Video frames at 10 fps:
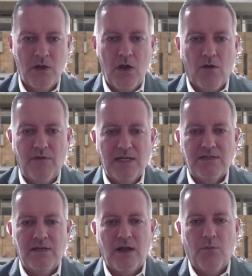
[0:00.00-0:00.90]
of
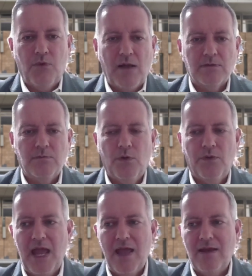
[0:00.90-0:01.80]
Netanyahu, perhaps more than
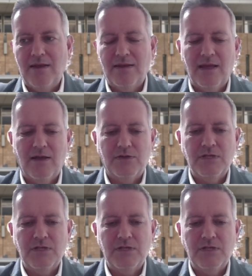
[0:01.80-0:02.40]
anything else,